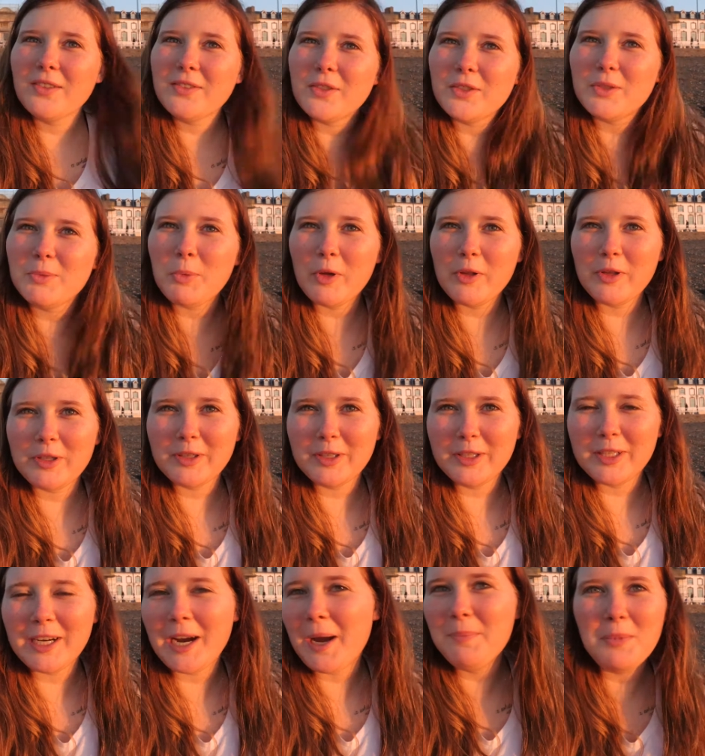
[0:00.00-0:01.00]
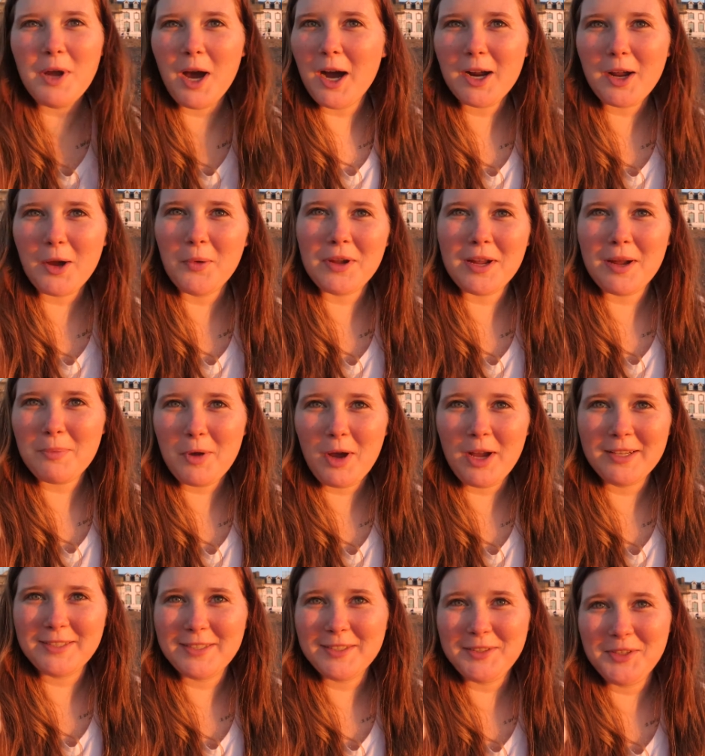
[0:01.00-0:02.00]
So spoiler alert, I'm not going up
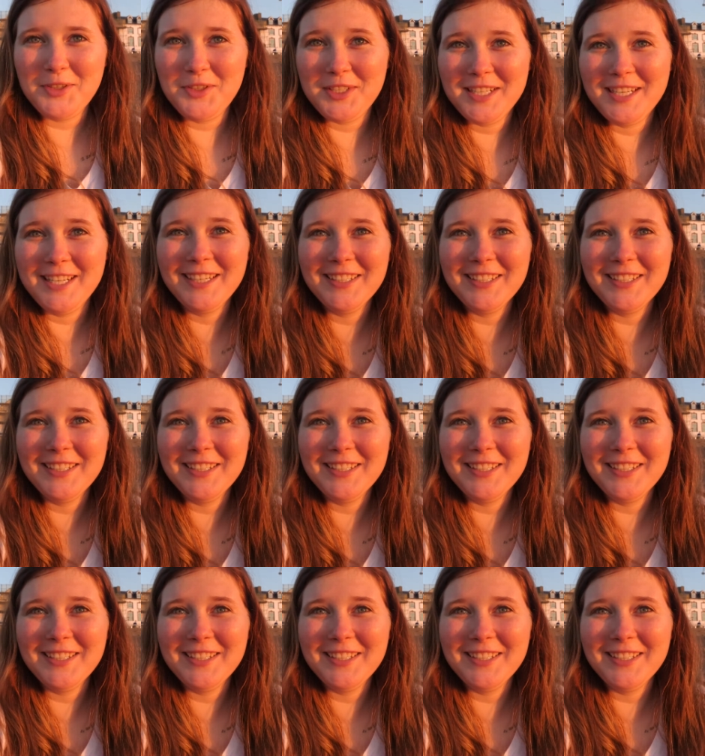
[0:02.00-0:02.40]
Constitution